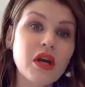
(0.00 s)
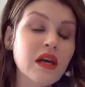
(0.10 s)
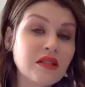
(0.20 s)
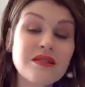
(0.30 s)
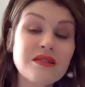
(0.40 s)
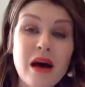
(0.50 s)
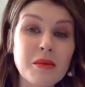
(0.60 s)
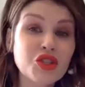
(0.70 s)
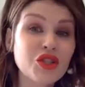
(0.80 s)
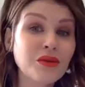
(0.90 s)
It's not
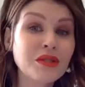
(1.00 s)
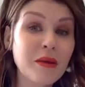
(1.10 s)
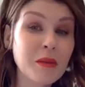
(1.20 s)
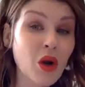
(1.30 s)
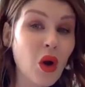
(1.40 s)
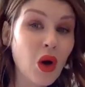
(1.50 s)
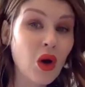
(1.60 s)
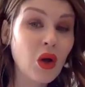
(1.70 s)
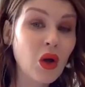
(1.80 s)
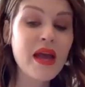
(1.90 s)
much downtime at
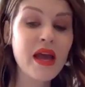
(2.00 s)
all.